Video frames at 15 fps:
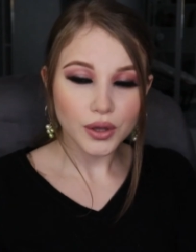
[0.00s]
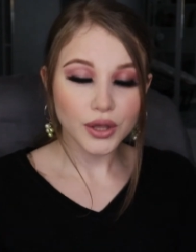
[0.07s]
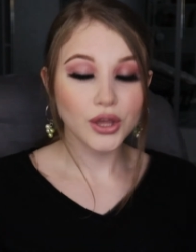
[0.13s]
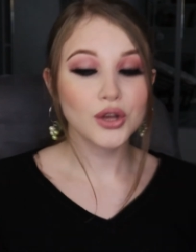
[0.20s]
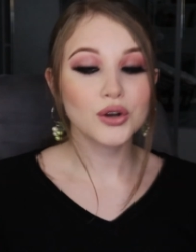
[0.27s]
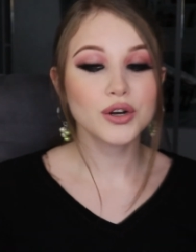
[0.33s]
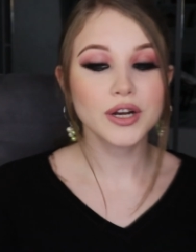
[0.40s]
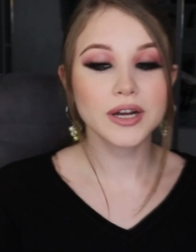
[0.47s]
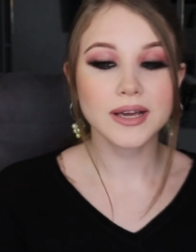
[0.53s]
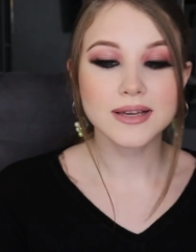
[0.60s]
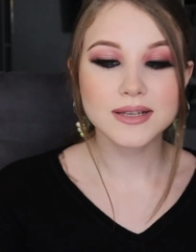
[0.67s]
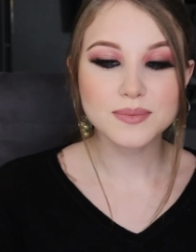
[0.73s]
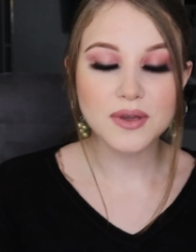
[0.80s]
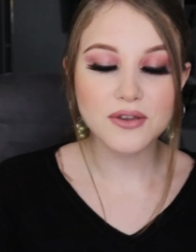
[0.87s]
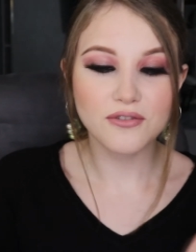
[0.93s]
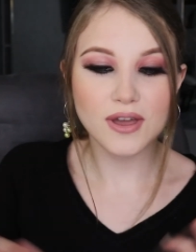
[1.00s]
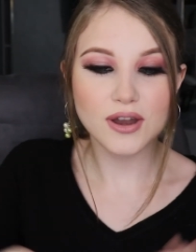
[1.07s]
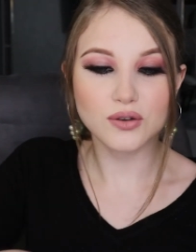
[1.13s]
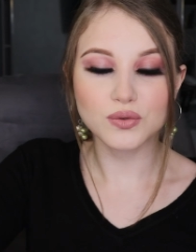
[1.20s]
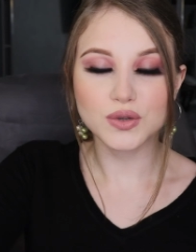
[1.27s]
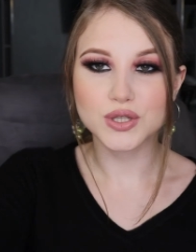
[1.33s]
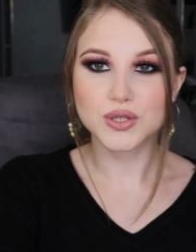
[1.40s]
here it is, my
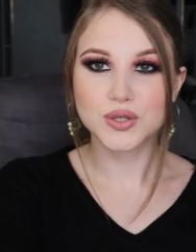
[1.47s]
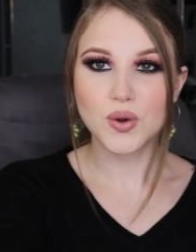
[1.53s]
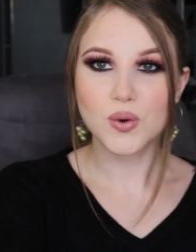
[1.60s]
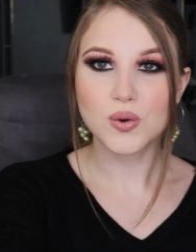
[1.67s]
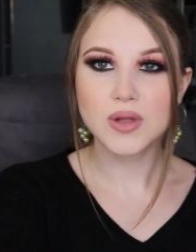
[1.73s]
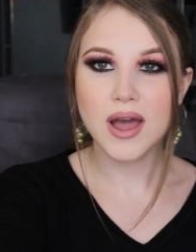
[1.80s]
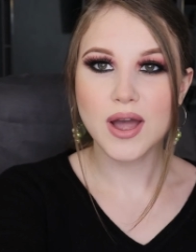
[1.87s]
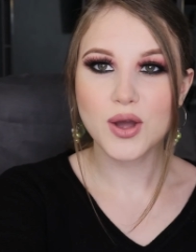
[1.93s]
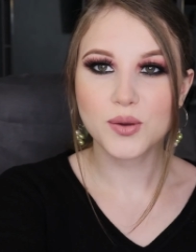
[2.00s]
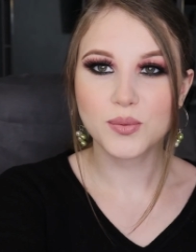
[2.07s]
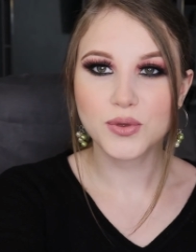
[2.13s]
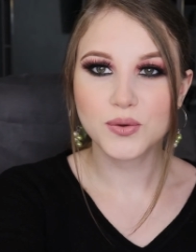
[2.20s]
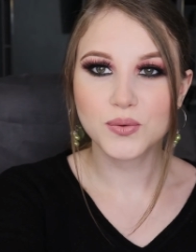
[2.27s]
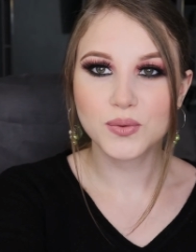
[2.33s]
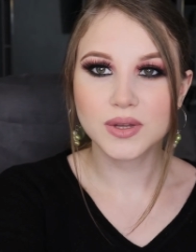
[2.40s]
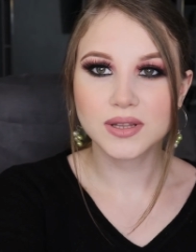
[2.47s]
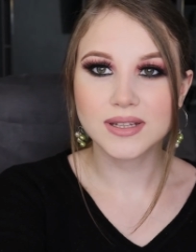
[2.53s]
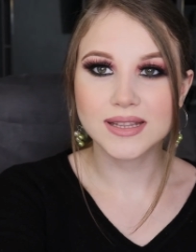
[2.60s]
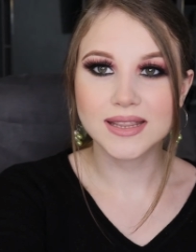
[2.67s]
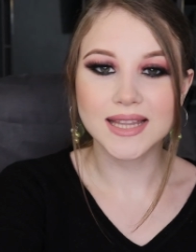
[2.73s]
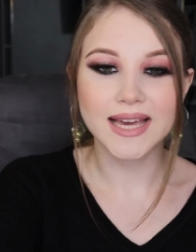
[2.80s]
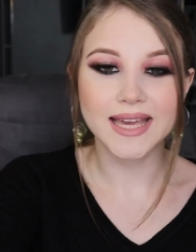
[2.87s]
final result. I hope you really
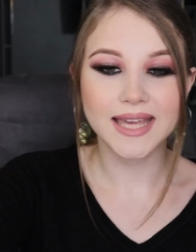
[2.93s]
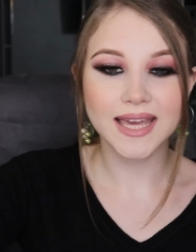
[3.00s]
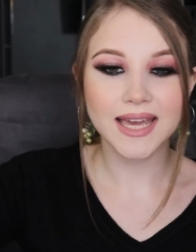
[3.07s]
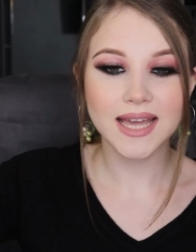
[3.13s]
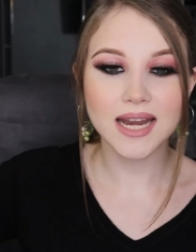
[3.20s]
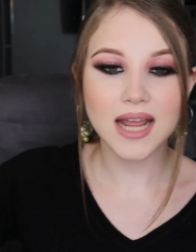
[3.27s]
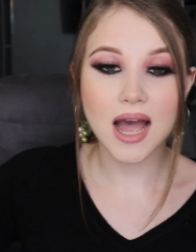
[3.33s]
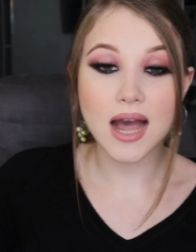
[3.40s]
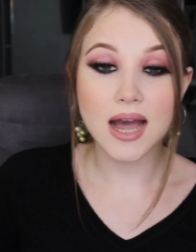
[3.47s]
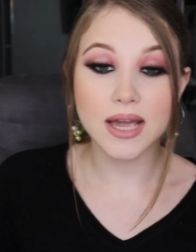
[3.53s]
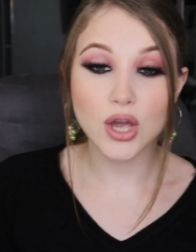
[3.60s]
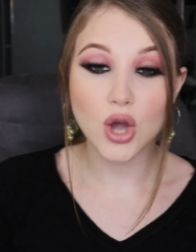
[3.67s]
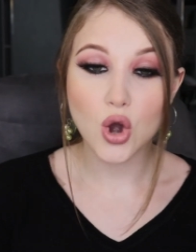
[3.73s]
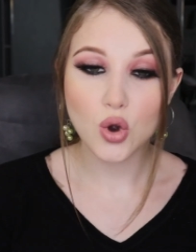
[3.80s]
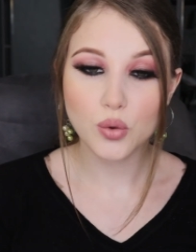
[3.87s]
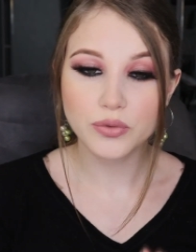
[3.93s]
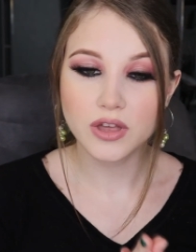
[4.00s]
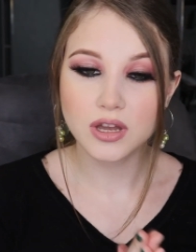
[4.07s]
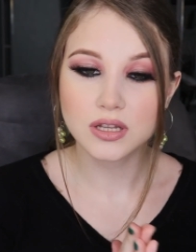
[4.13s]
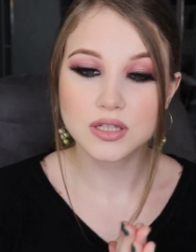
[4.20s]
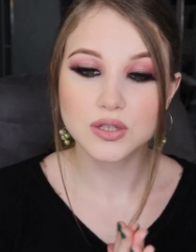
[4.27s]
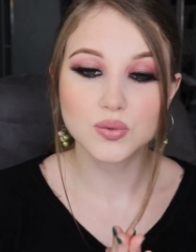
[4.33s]
like it. I hope
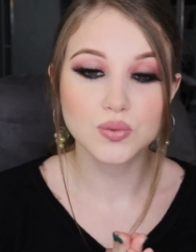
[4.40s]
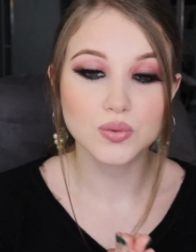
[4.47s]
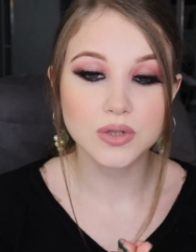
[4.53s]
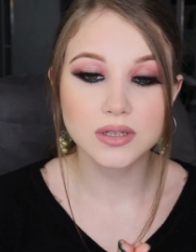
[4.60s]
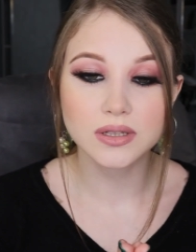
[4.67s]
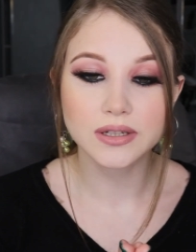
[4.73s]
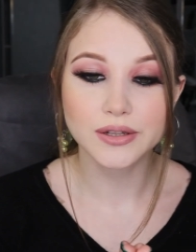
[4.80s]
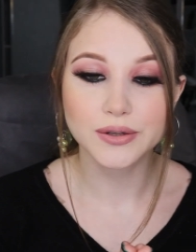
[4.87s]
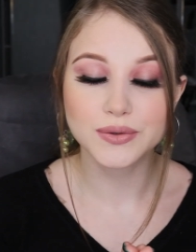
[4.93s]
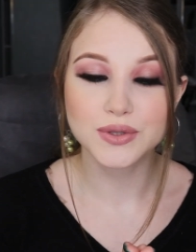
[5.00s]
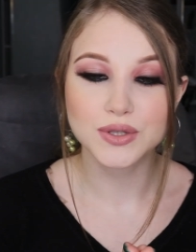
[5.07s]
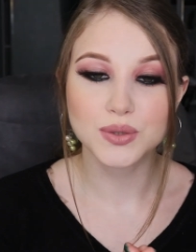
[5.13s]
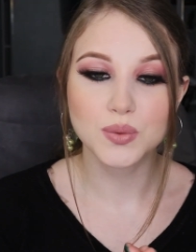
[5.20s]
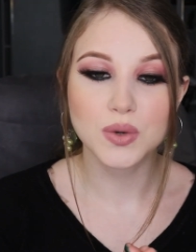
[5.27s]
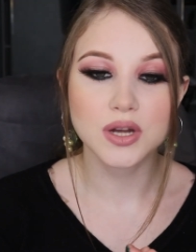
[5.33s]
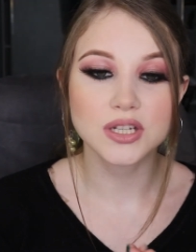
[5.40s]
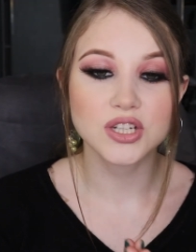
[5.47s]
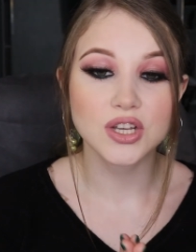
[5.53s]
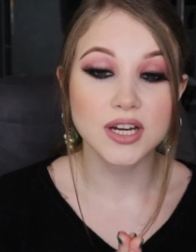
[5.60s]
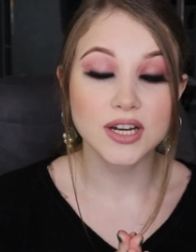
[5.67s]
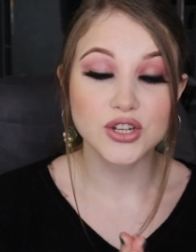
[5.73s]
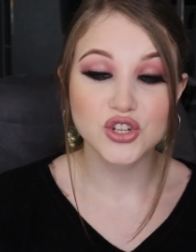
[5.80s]
that it's really close to what
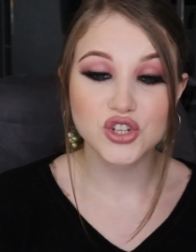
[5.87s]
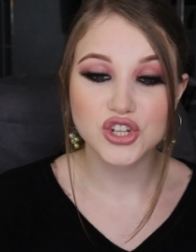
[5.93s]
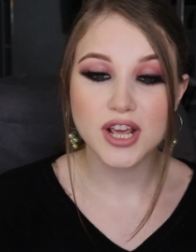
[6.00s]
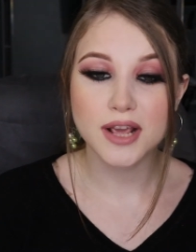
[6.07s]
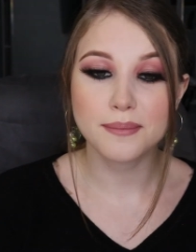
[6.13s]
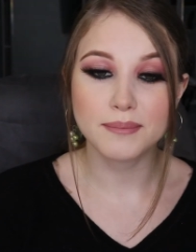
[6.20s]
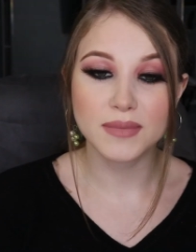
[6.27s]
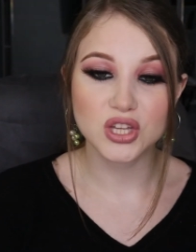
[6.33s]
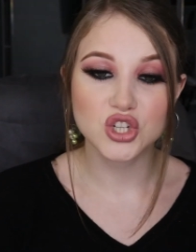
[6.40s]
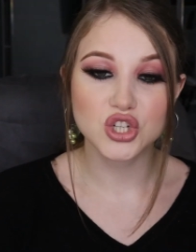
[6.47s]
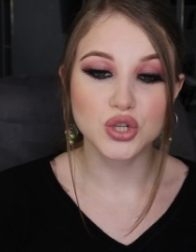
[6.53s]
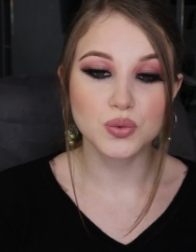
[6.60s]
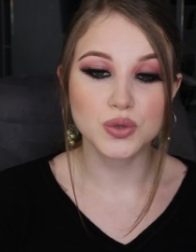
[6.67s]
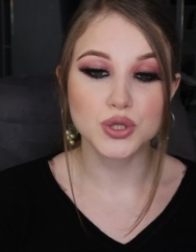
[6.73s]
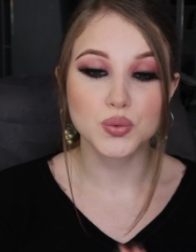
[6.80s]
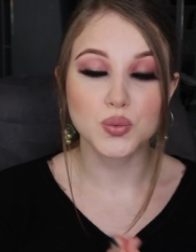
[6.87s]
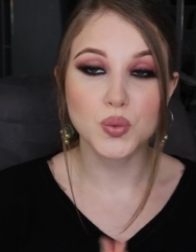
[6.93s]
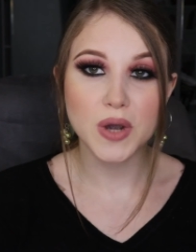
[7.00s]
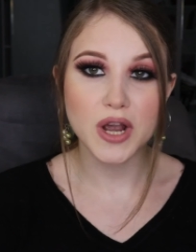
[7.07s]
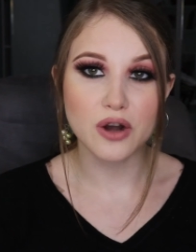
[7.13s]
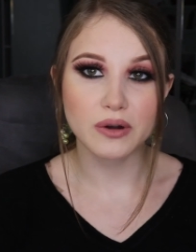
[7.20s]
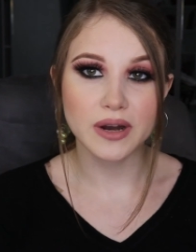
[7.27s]
Shay Mitchell was
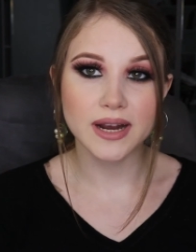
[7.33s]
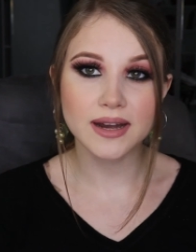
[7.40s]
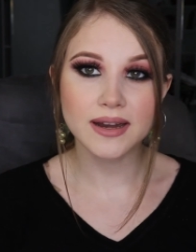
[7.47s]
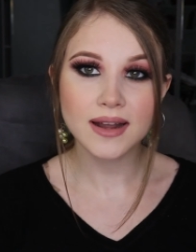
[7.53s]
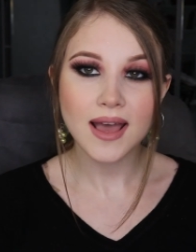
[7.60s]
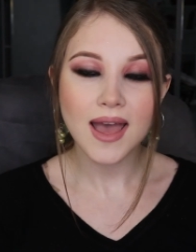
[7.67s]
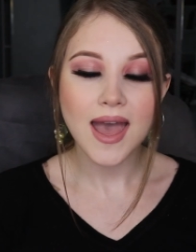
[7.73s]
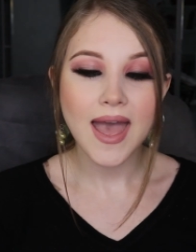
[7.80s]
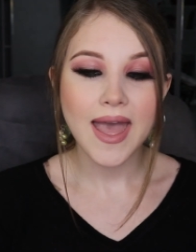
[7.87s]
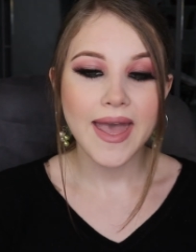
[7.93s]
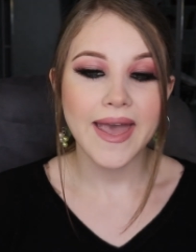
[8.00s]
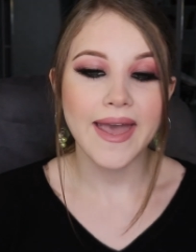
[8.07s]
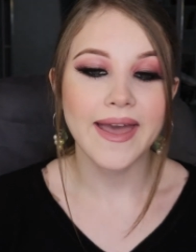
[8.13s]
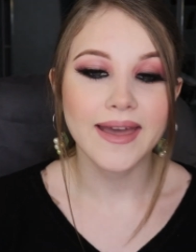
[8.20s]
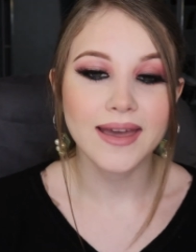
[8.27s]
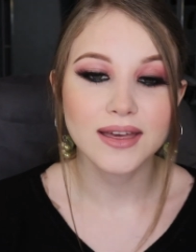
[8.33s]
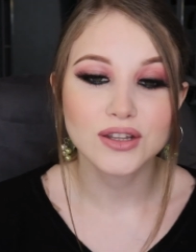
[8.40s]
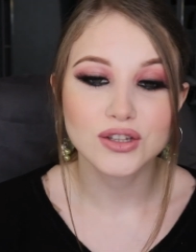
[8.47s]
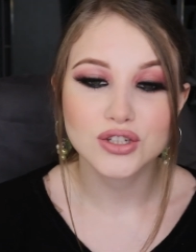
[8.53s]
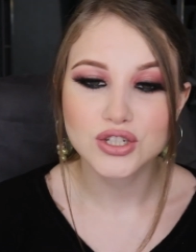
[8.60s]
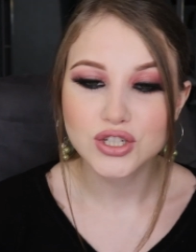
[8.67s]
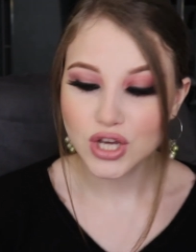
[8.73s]
wearing.
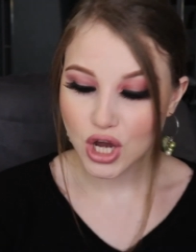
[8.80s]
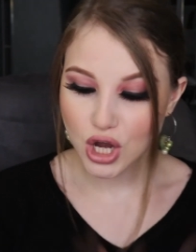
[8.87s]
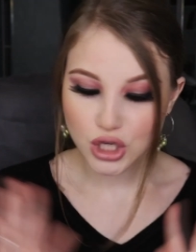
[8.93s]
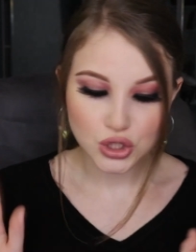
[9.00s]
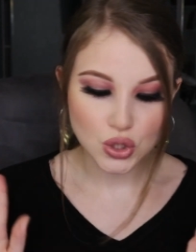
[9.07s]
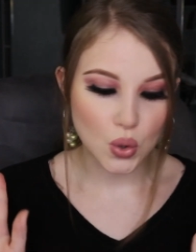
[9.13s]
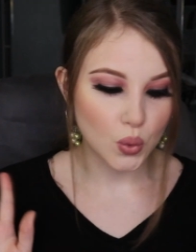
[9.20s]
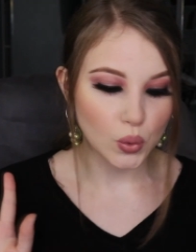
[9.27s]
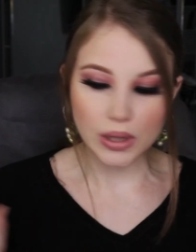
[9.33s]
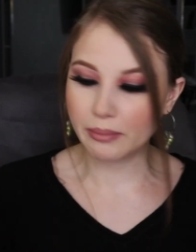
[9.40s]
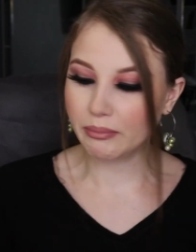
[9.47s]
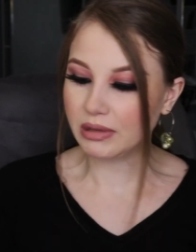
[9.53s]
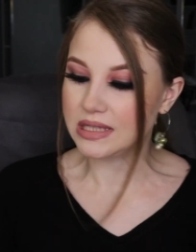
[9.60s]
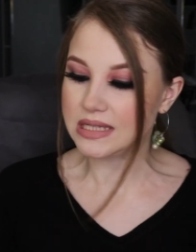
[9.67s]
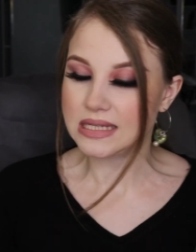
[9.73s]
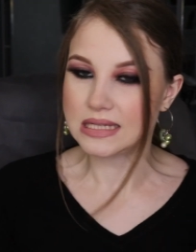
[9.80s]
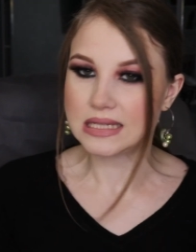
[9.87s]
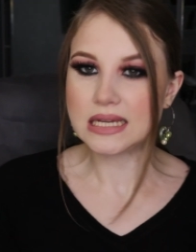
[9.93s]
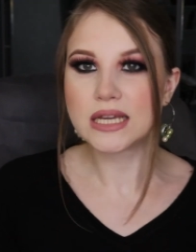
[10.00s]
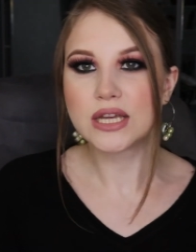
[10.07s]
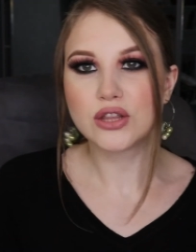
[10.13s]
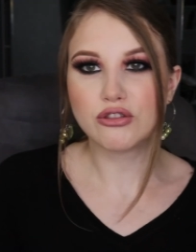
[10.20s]
And so let me
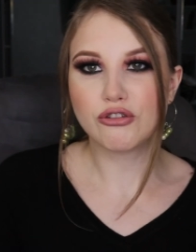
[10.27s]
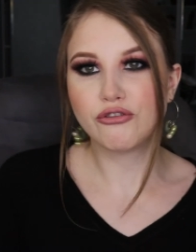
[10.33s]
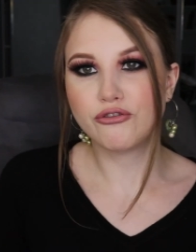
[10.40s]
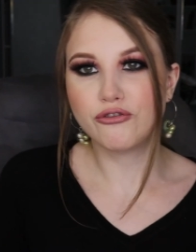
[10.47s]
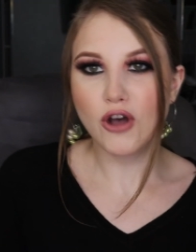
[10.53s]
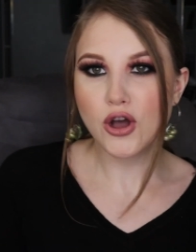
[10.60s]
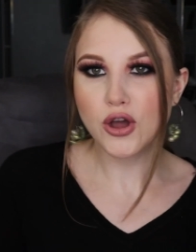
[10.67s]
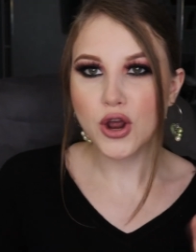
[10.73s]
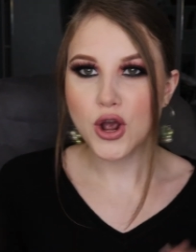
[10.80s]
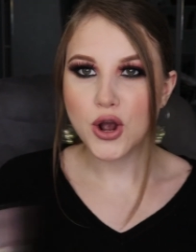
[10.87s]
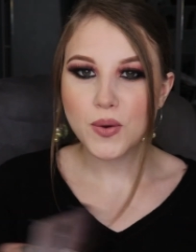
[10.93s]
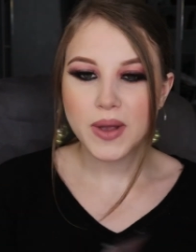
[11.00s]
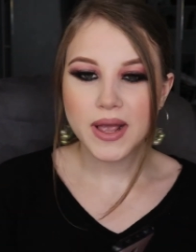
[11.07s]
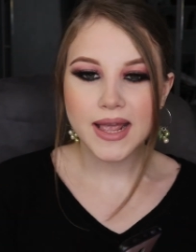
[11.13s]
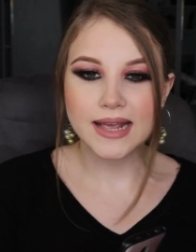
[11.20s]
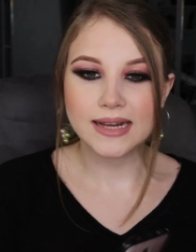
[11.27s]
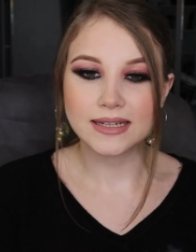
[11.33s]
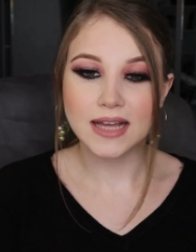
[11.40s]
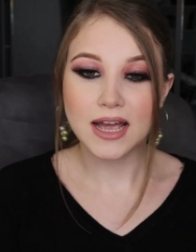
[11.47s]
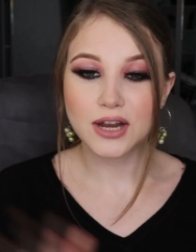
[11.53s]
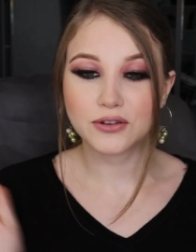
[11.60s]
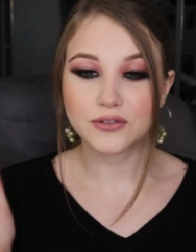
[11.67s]
see the photo and
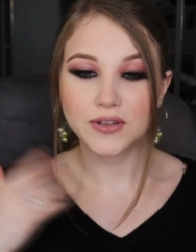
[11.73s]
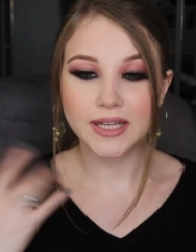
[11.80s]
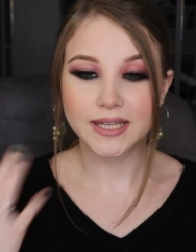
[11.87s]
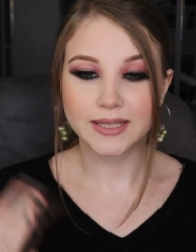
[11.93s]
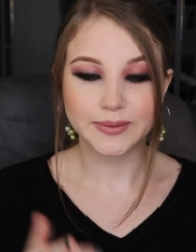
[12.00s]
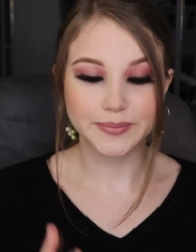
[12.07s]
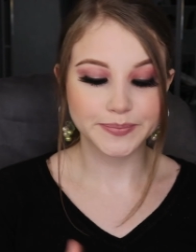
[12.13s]
kind of like